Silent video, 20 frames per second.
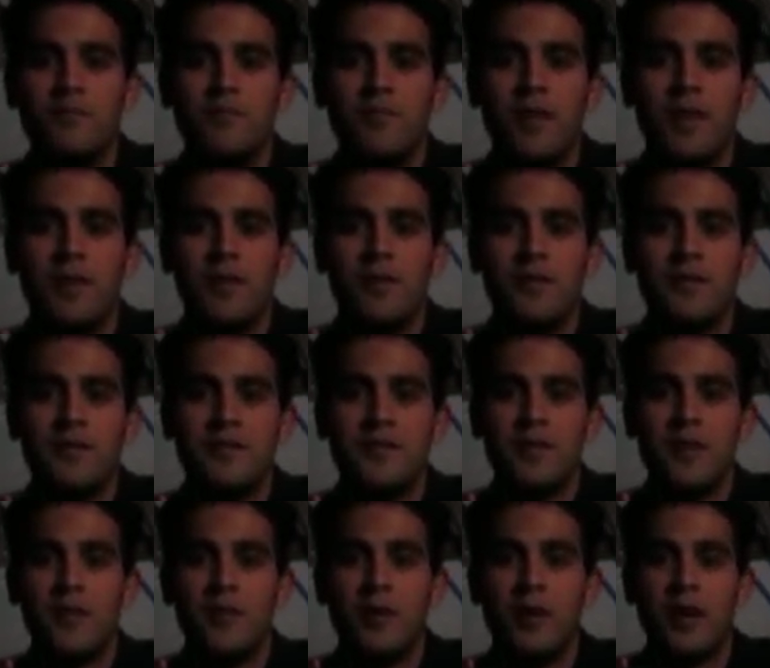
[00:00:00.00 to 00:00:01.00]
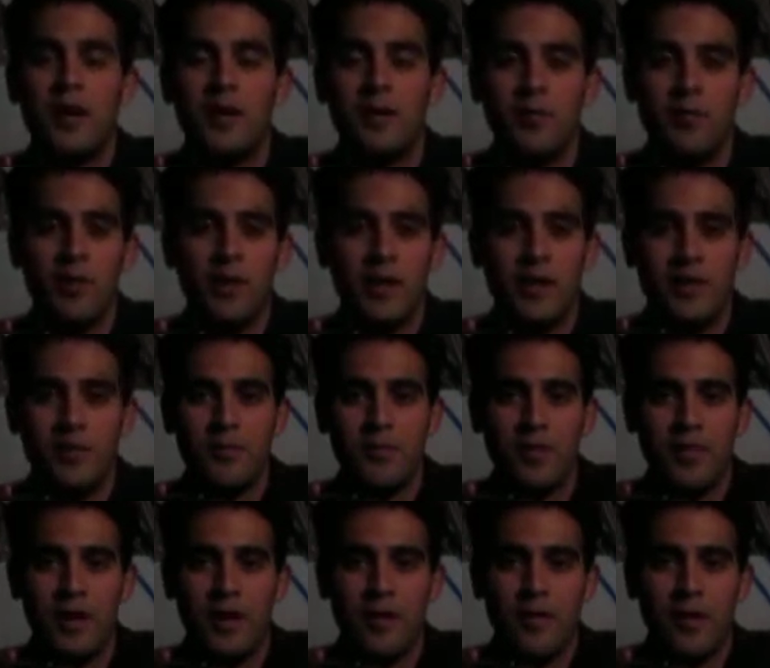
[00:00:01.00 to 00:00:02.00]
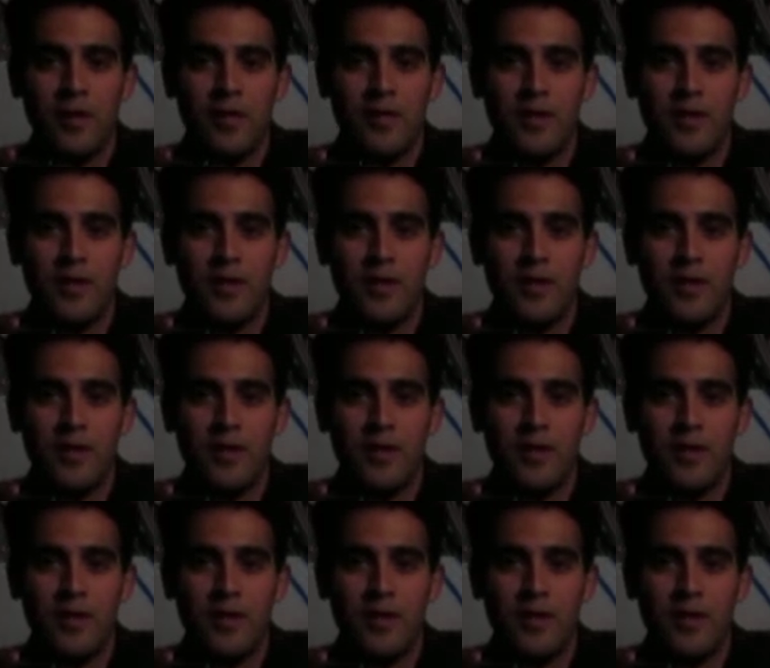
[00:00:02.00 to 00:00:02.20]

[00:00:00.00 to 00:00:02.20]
anyways, I will end it with that right